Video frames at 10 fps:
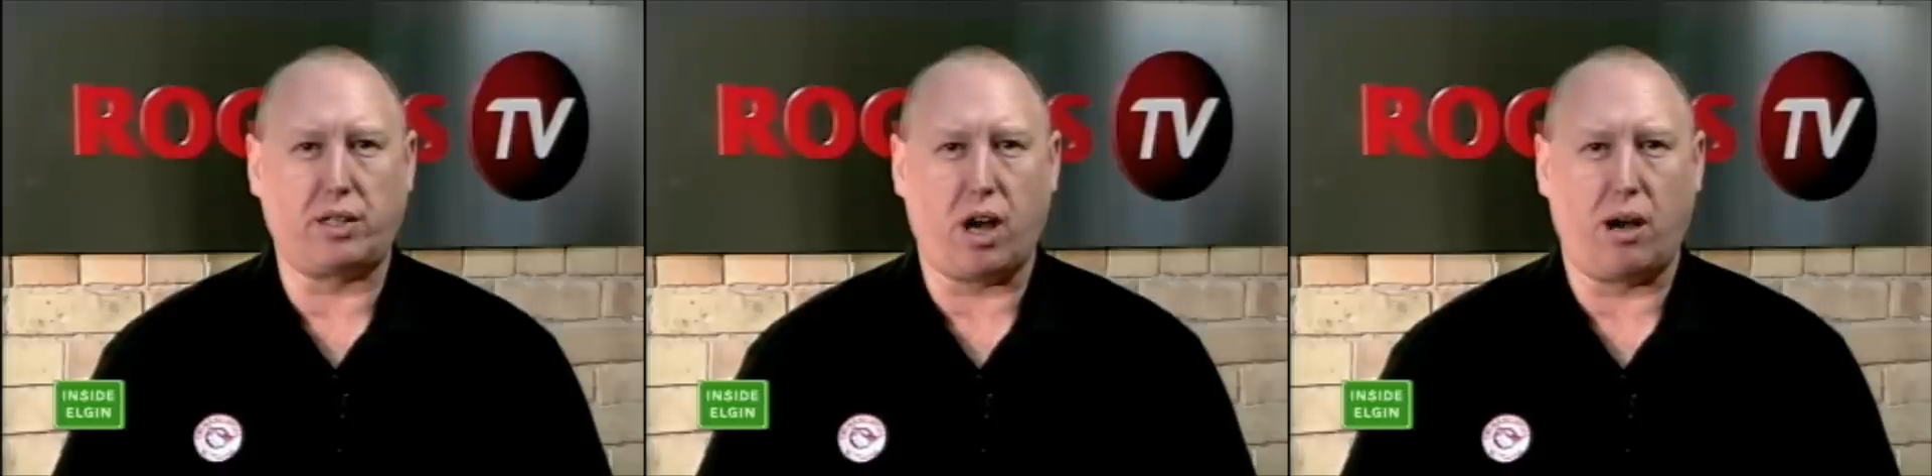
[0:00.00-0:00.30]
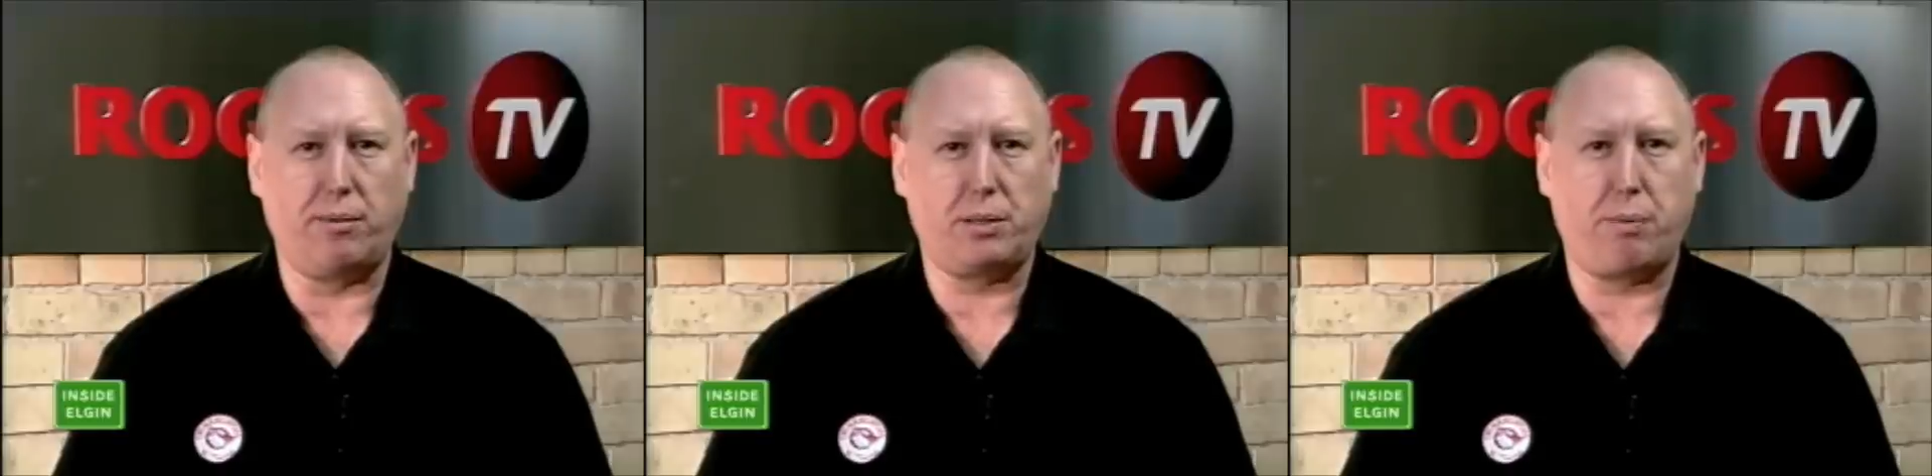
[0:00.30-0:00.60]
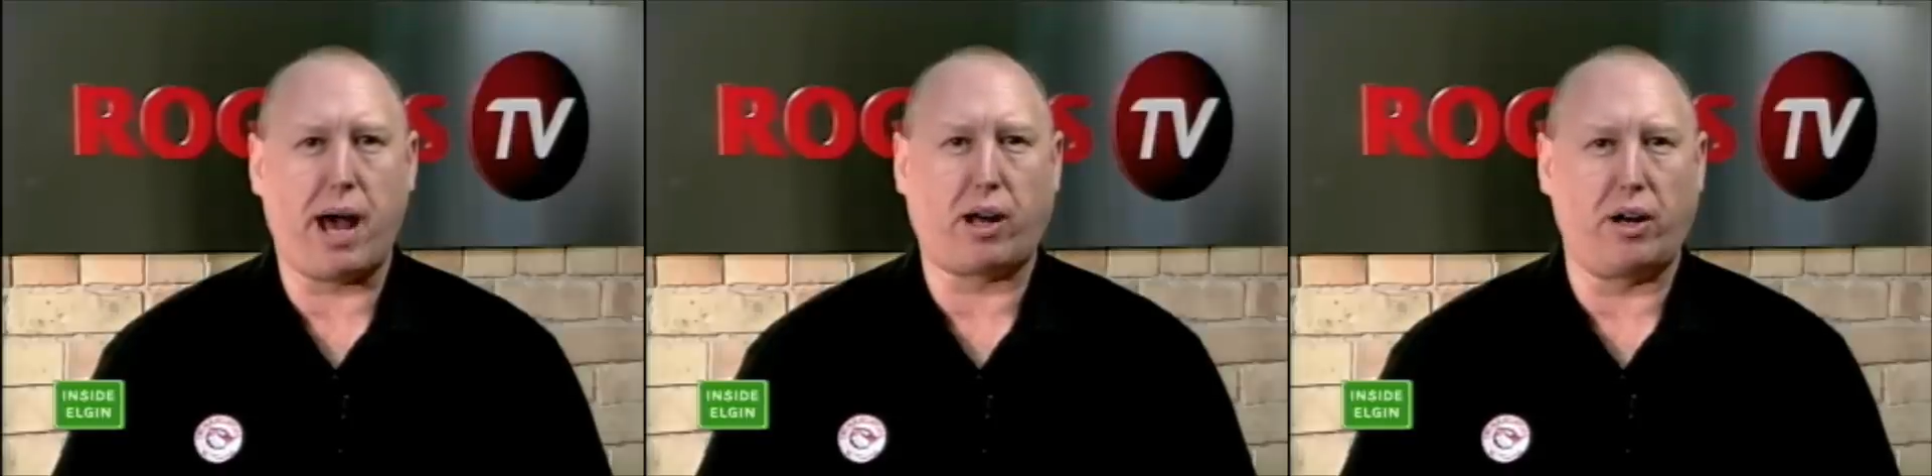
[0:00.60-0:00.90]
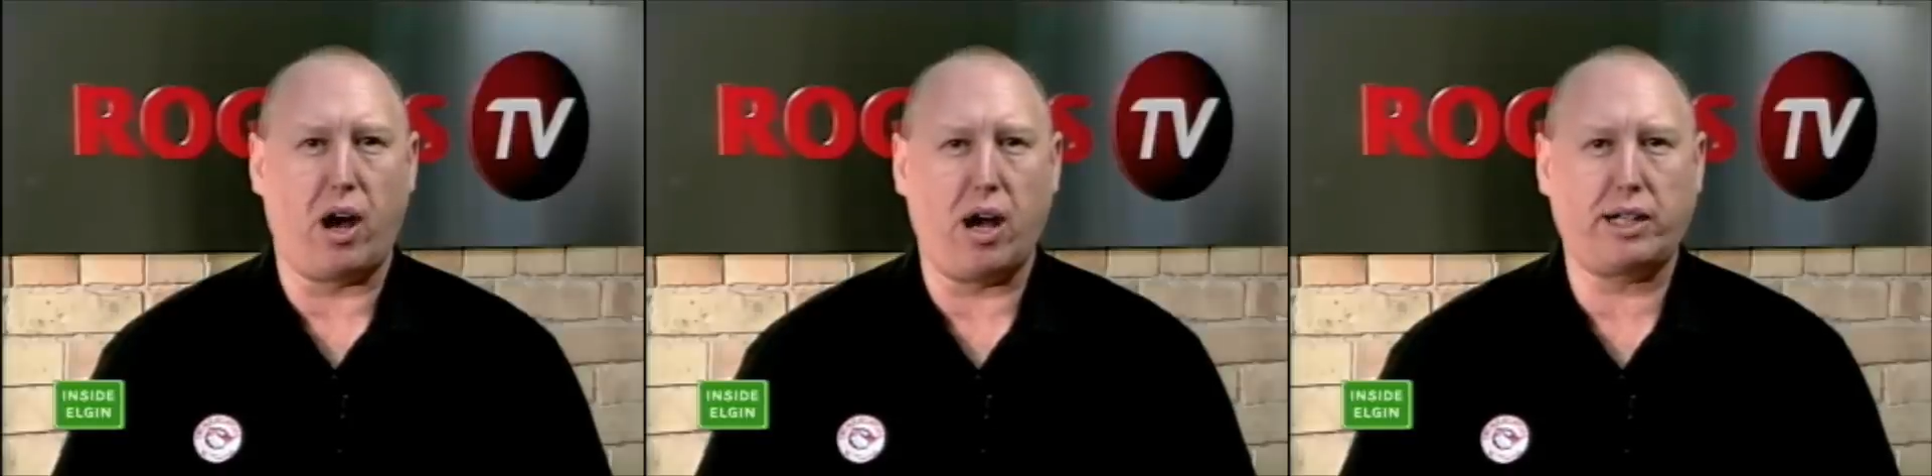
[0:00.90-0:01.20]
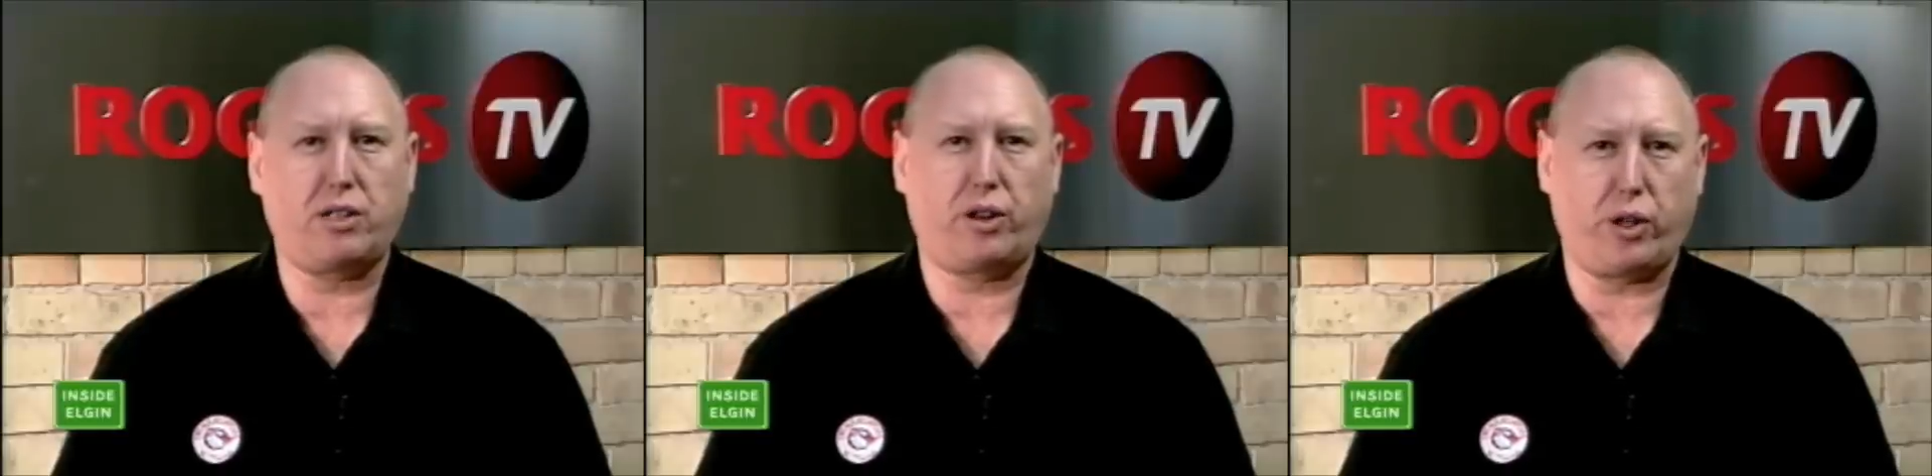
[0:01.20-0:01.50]
Thomas back on
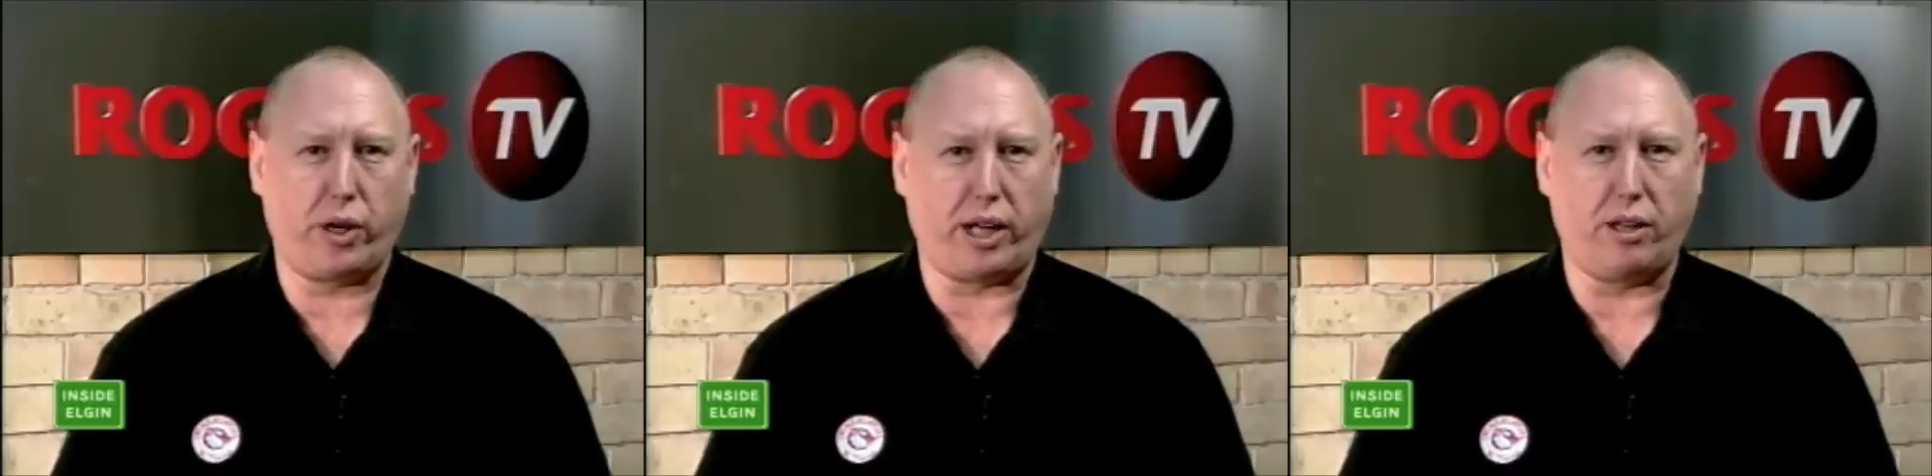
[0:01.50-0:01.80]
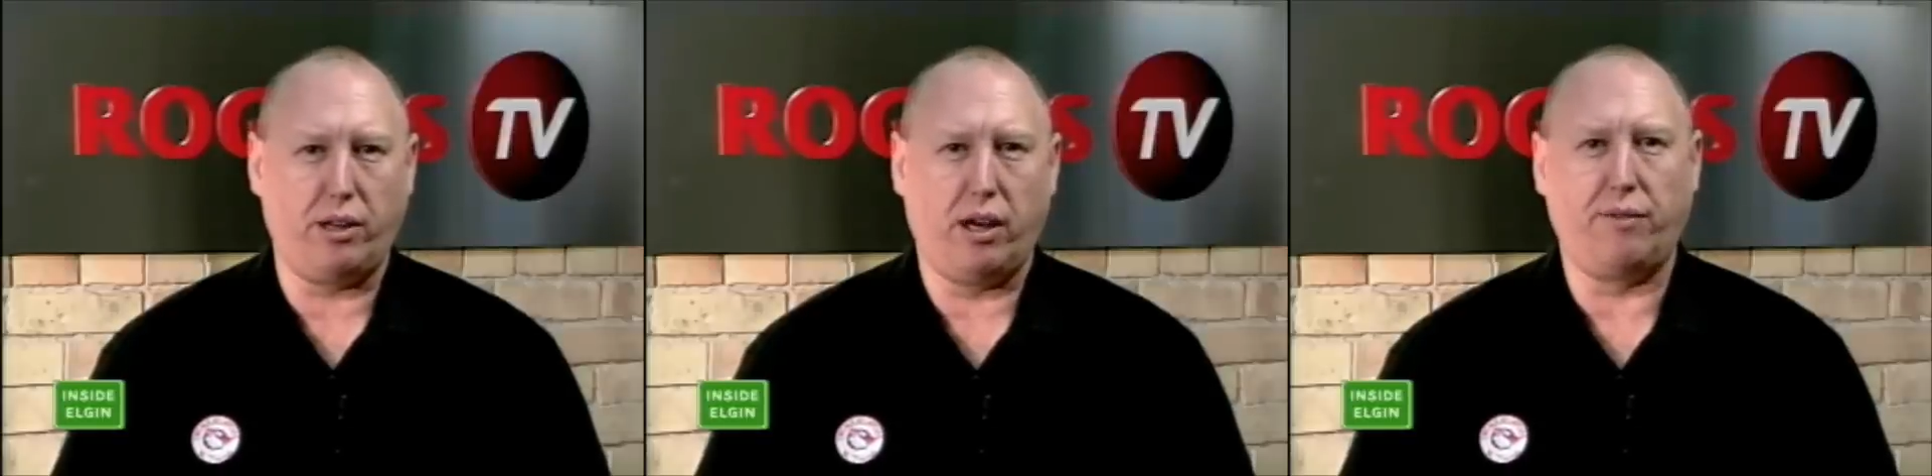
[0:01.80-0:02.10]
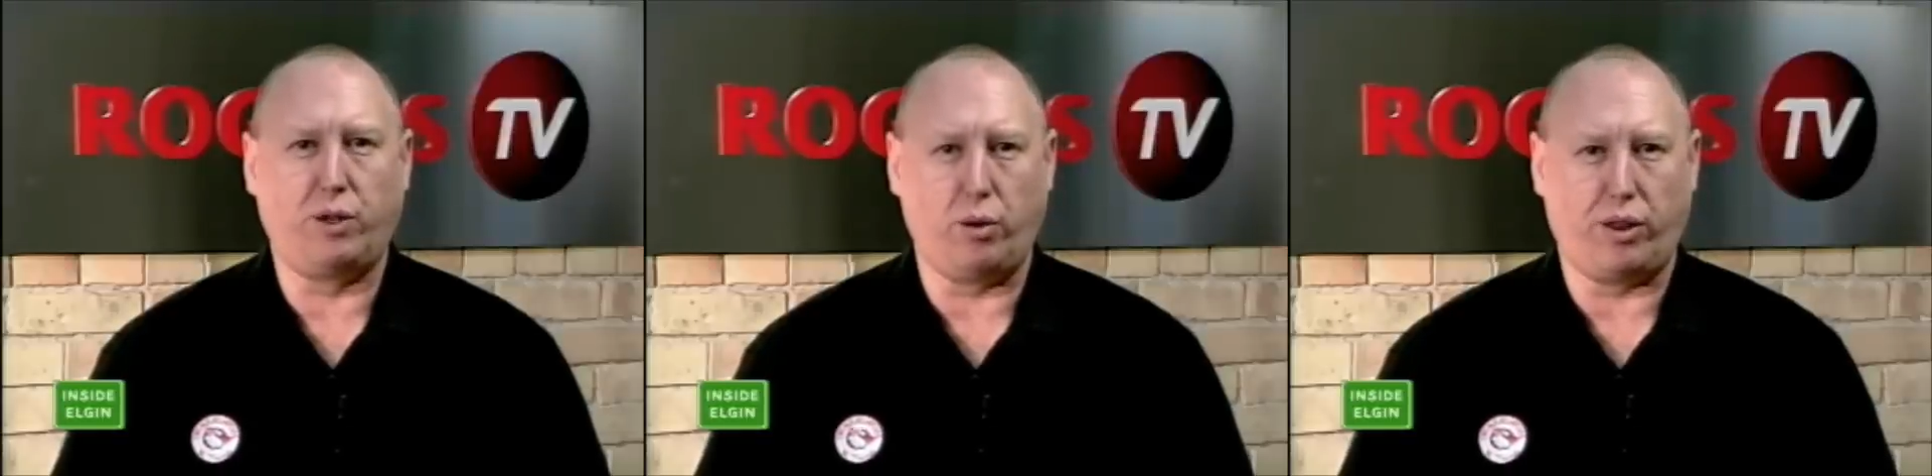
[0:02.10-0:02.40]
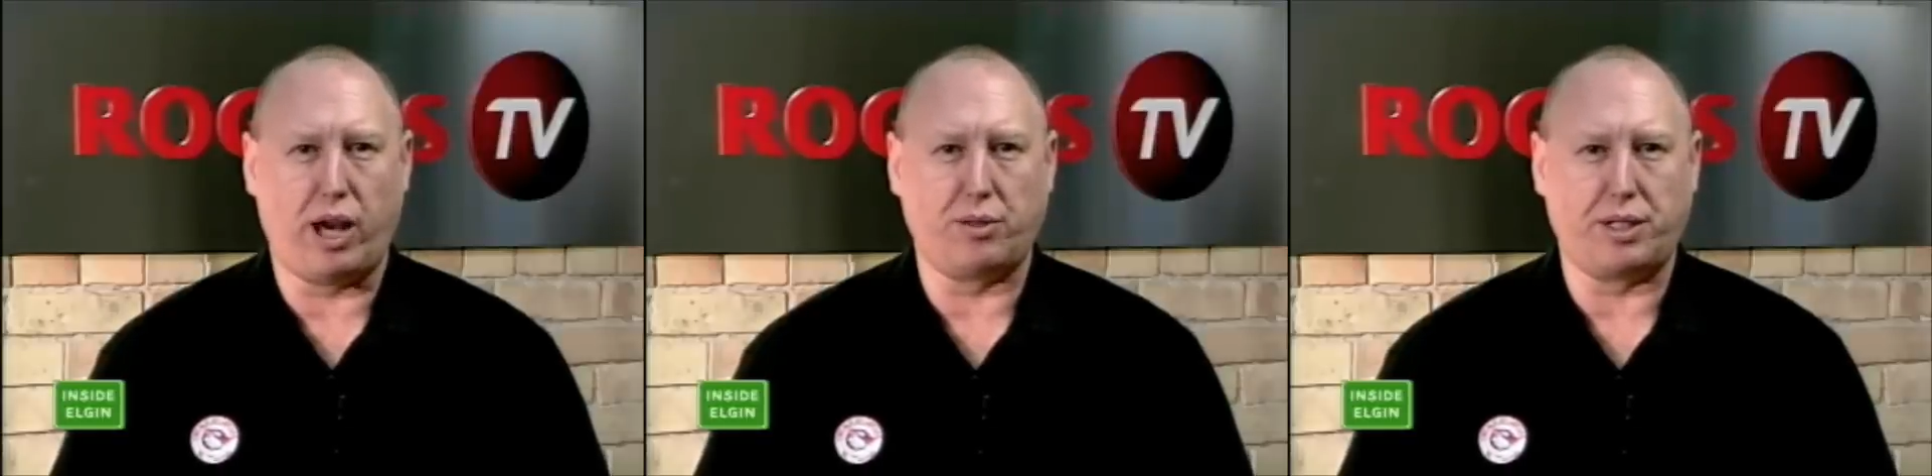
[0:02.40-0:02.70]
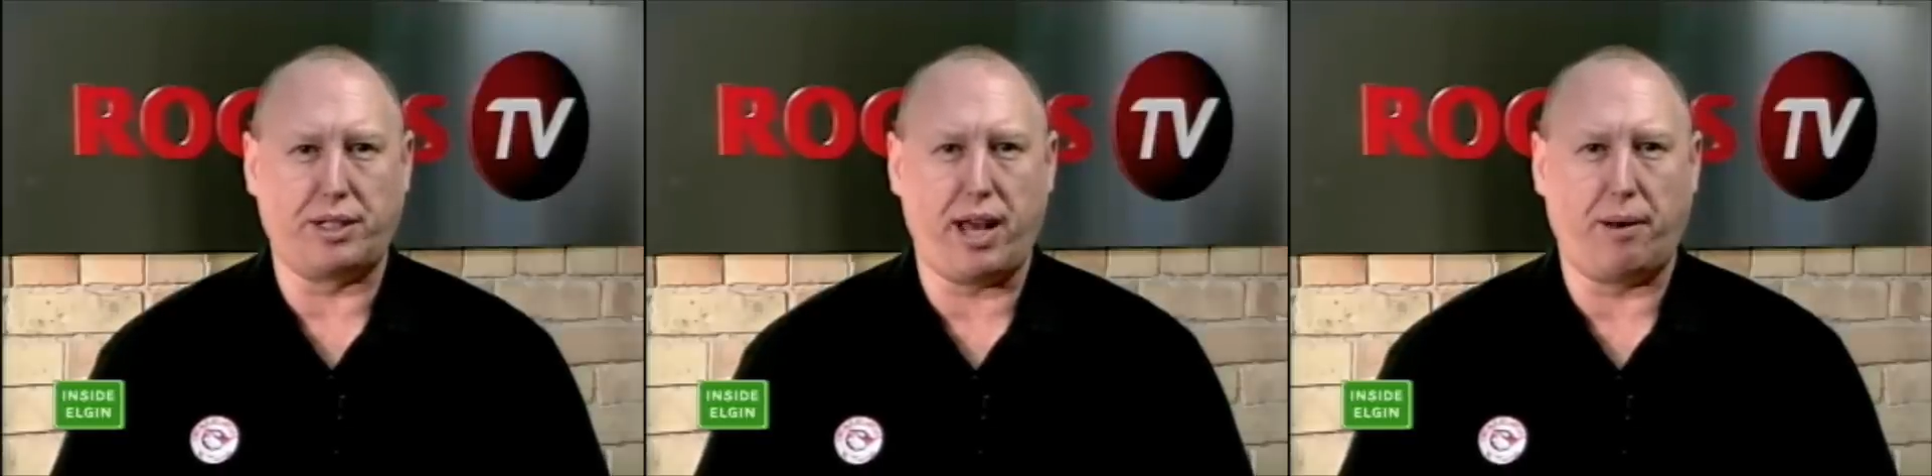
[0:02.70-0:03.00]
August 30th of
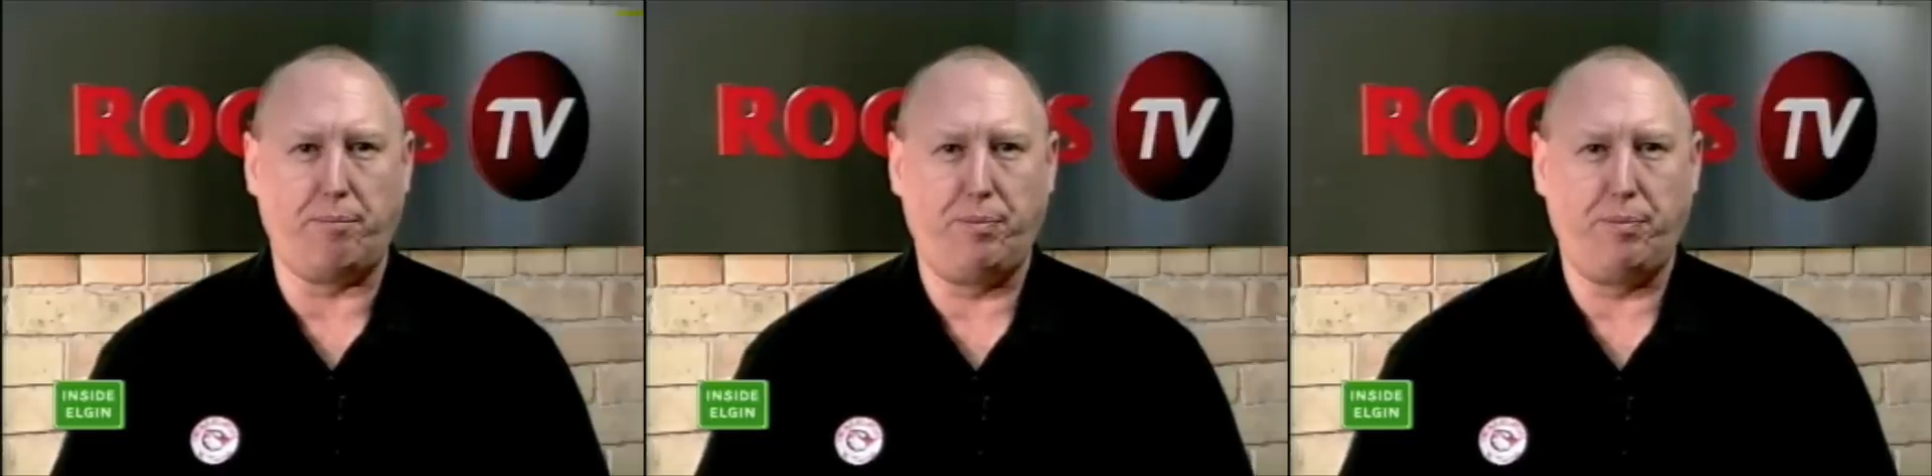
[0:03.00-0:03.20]
2010.